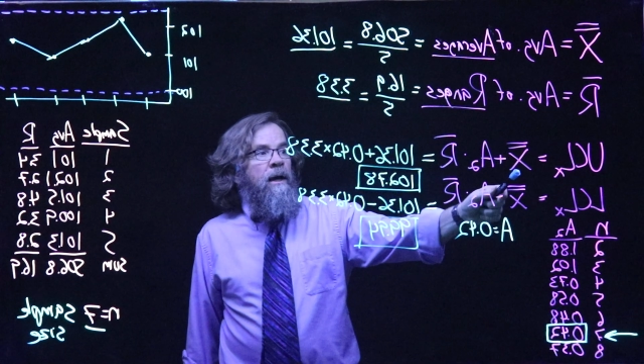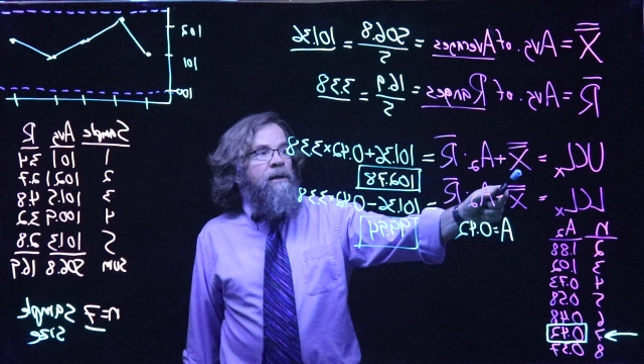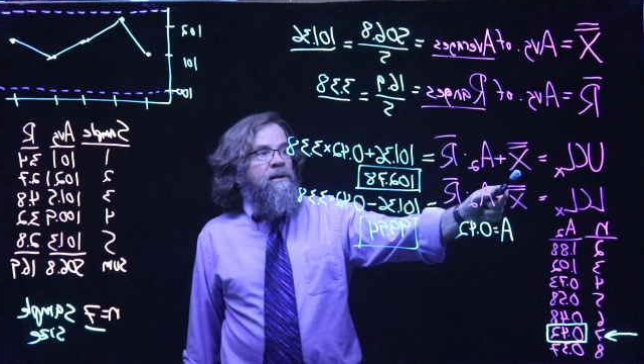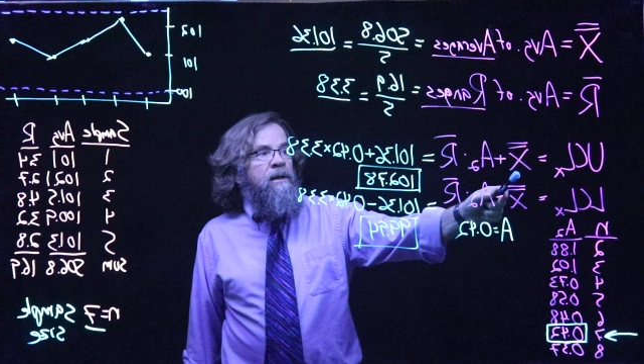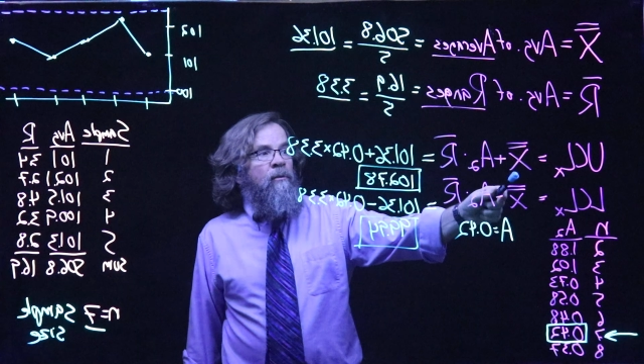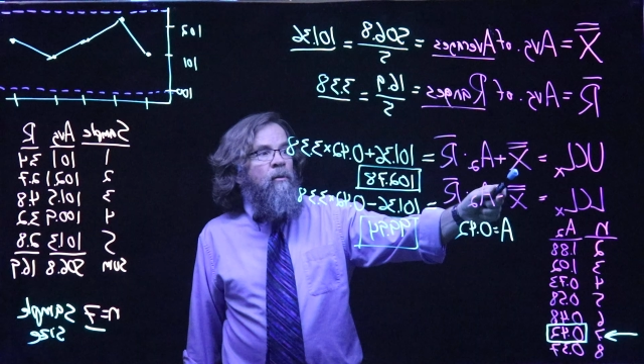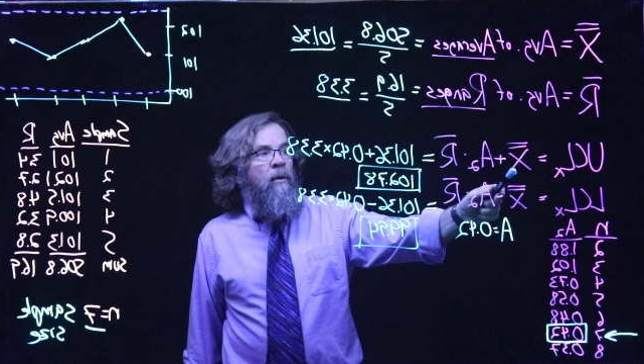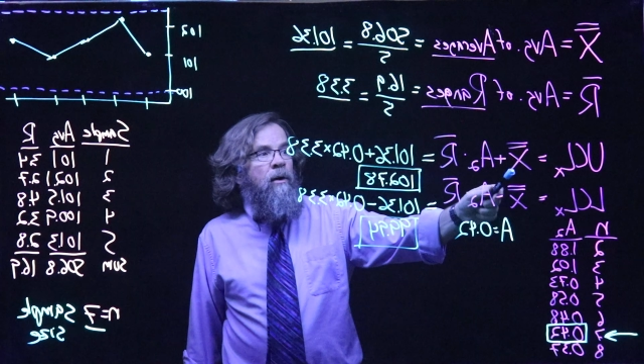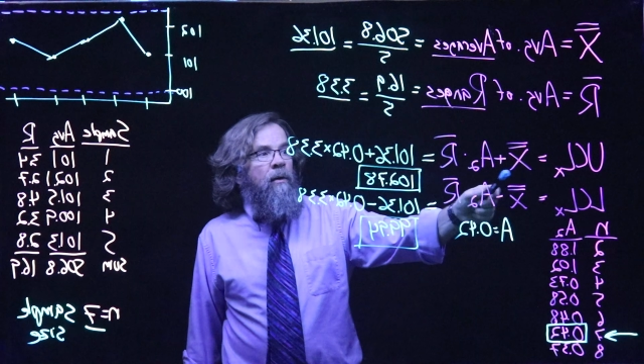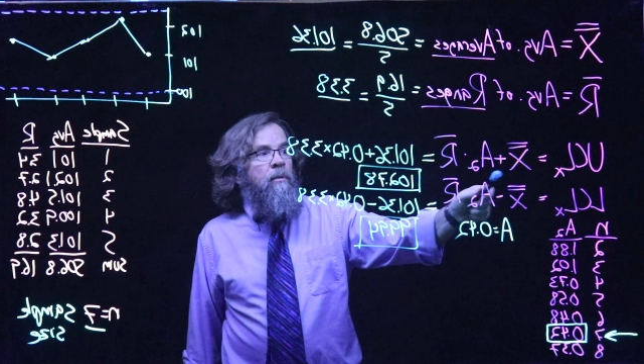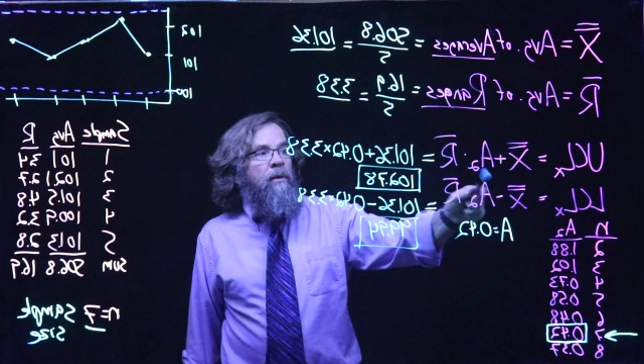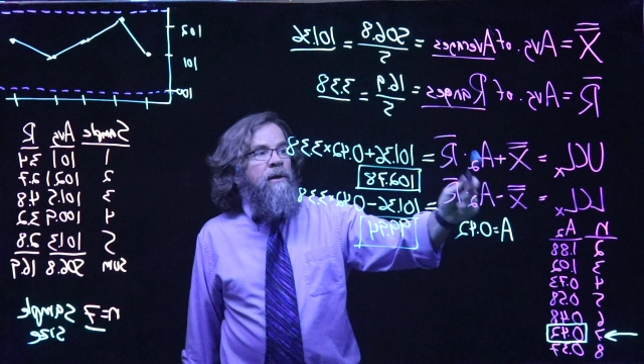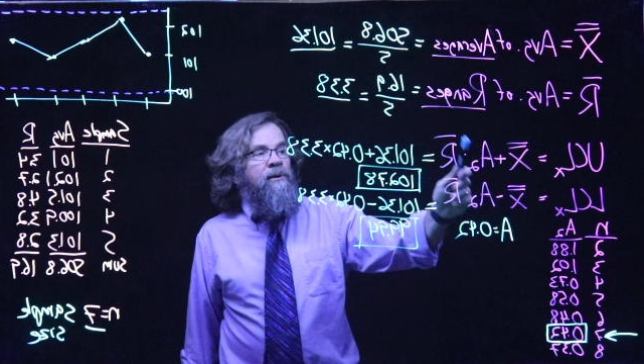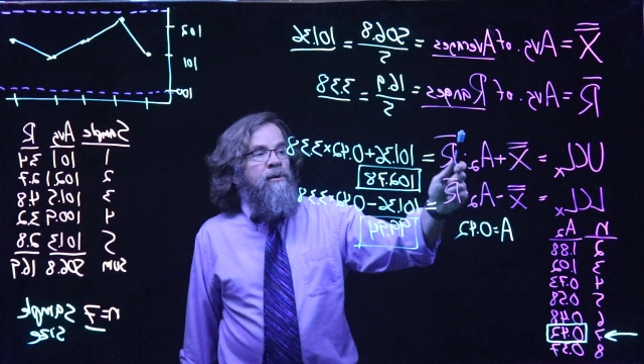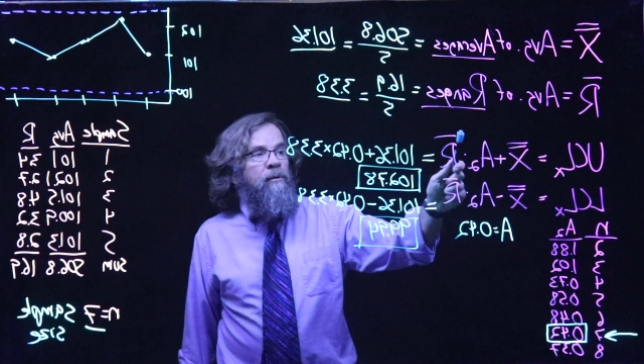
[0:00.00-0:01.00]
x double bar
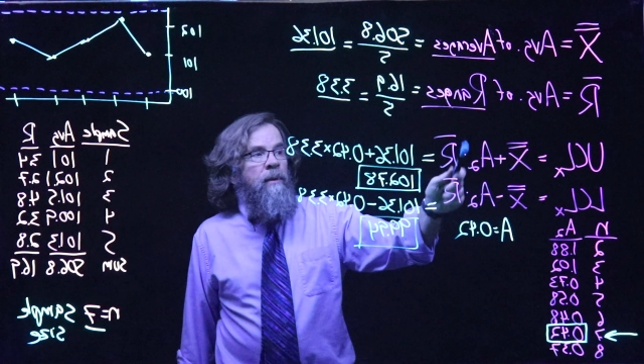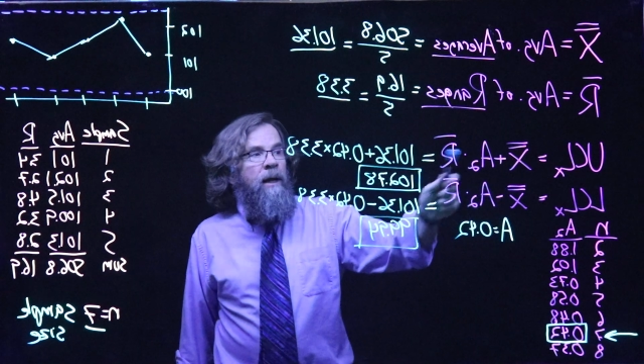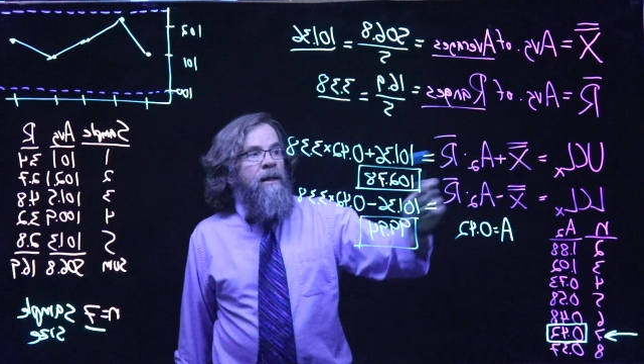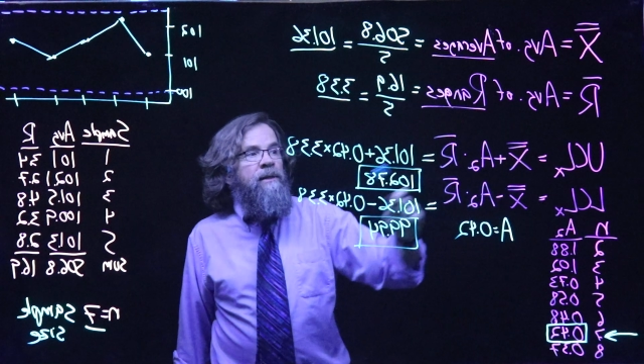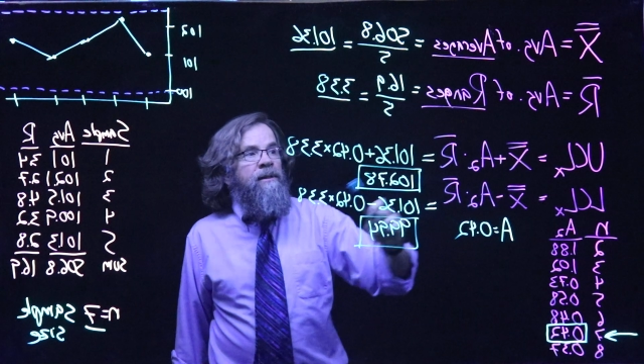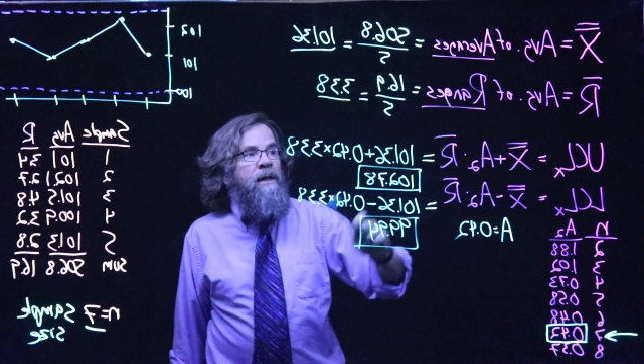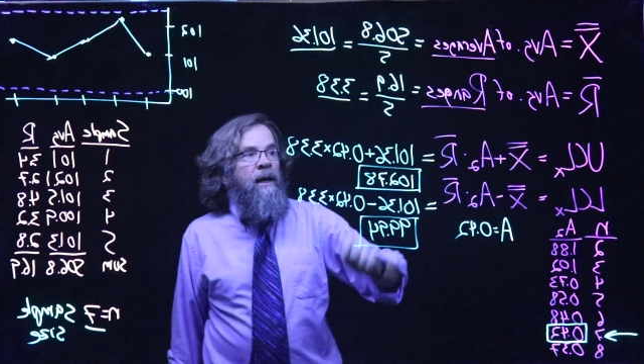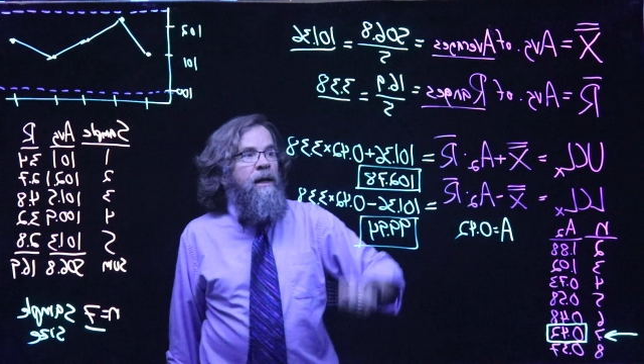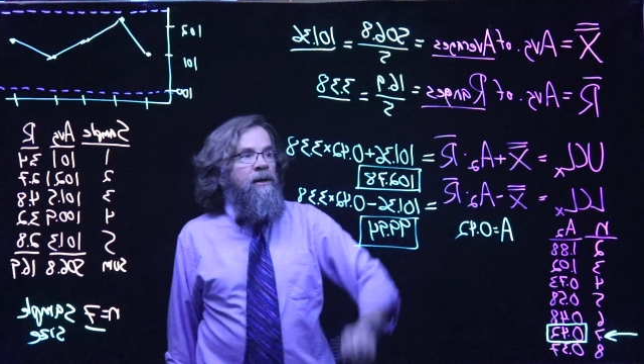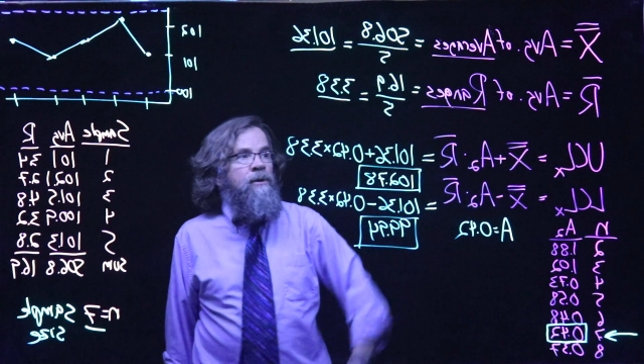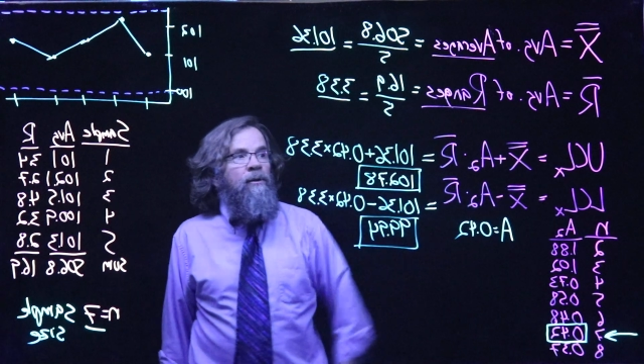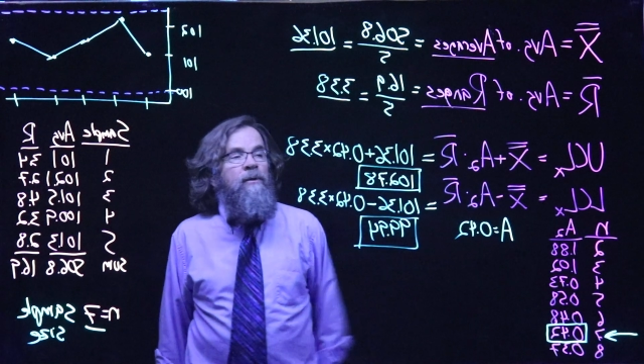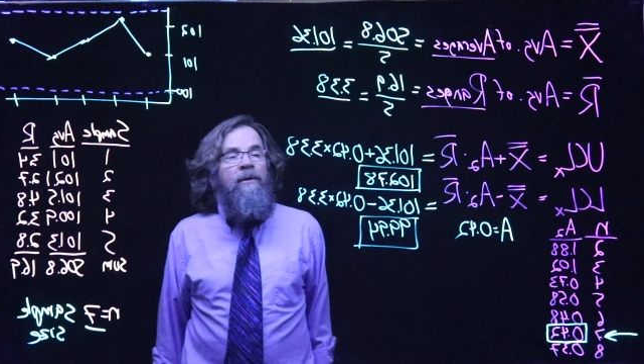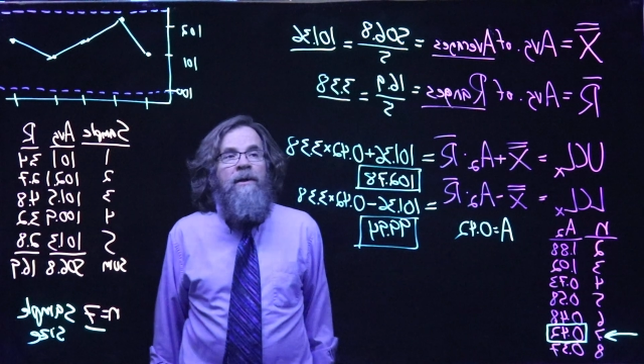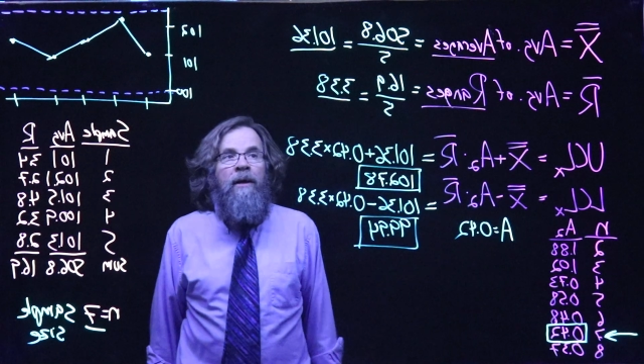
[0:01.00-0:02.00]
plus or minus
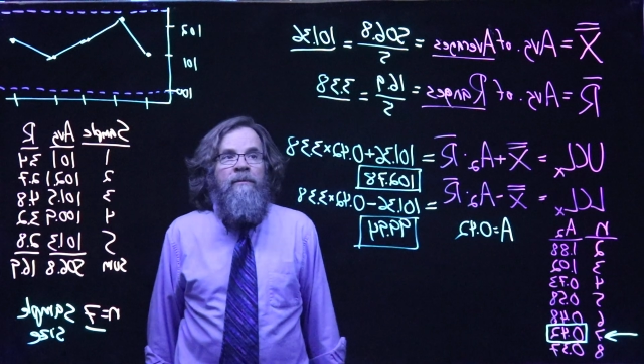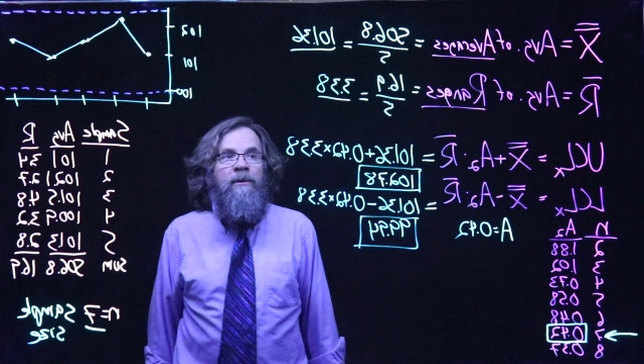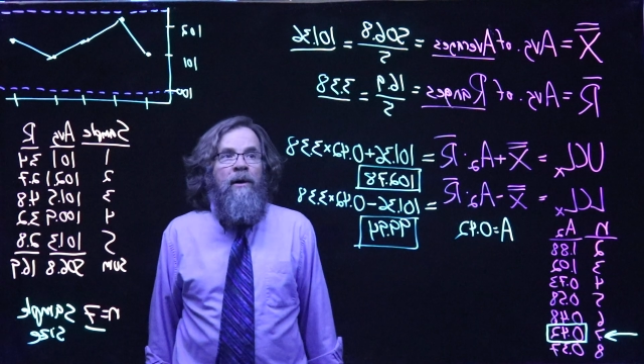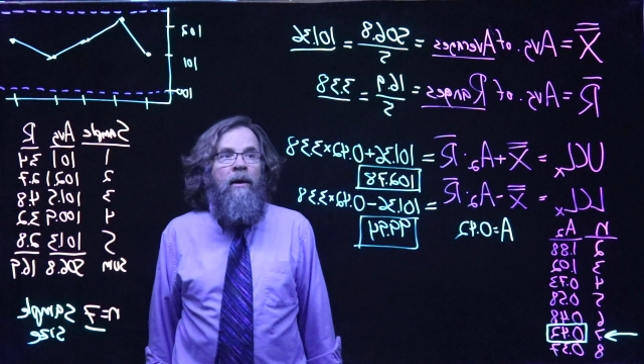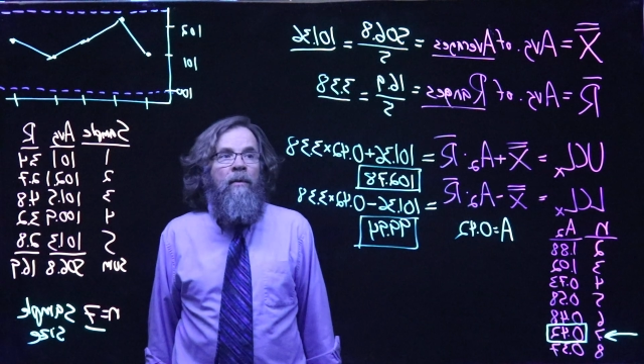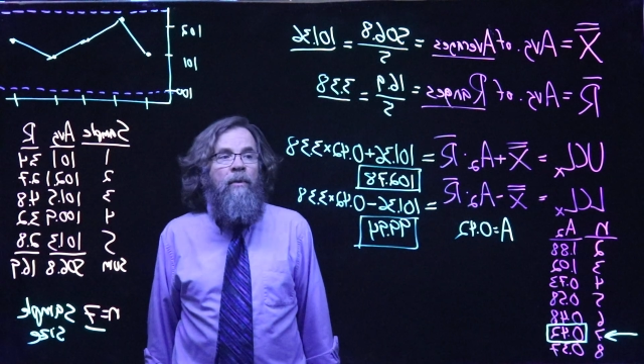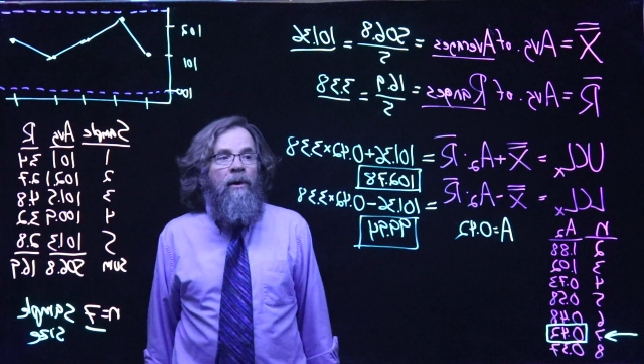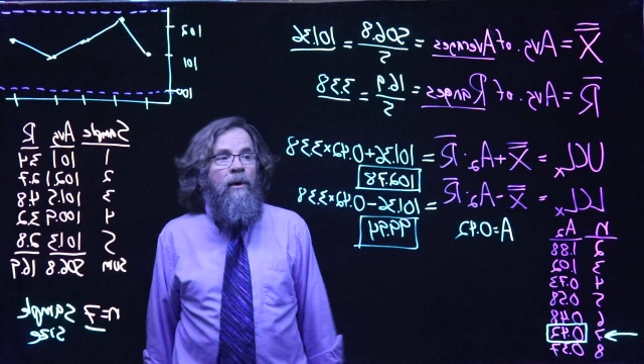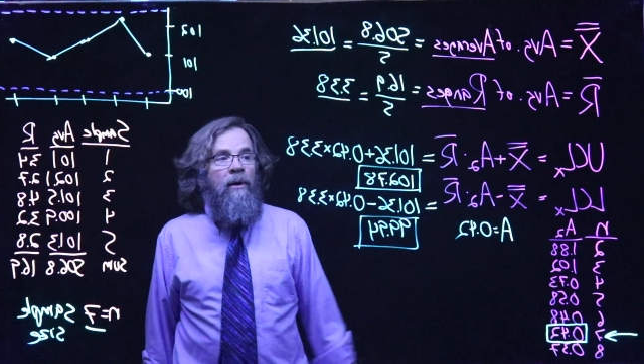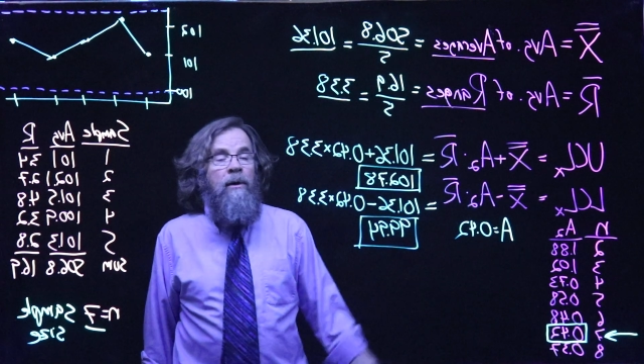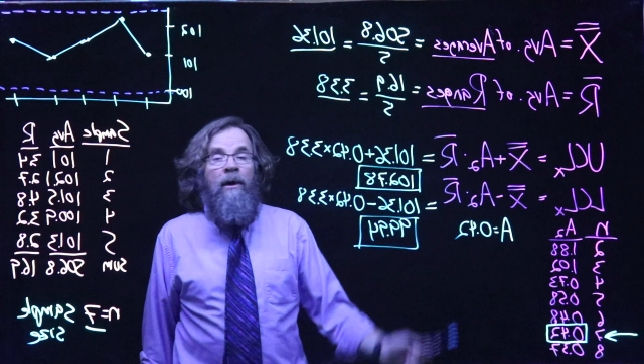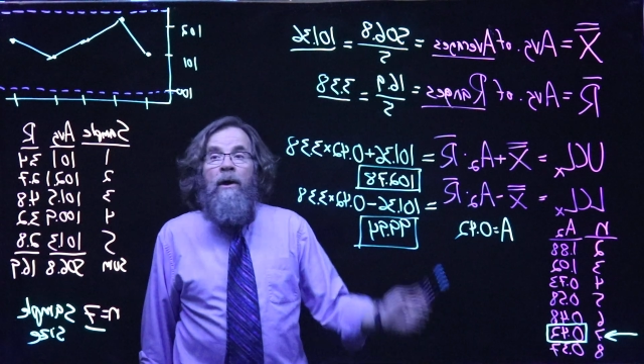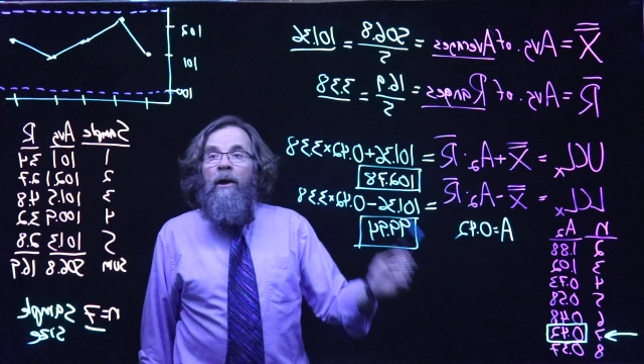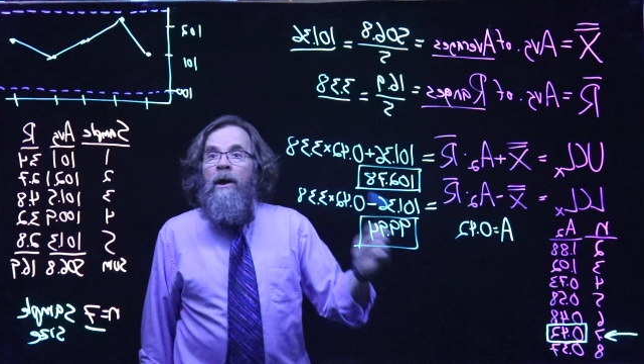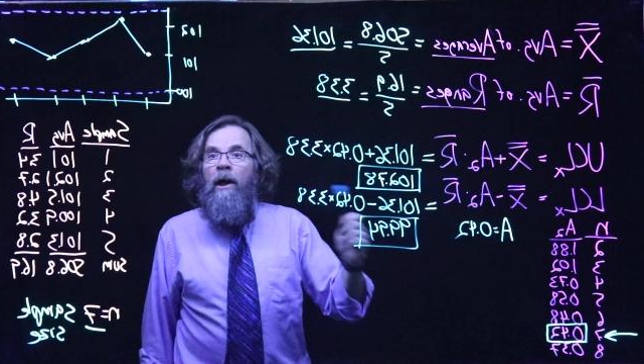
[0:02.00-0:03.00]
A2 times r bar,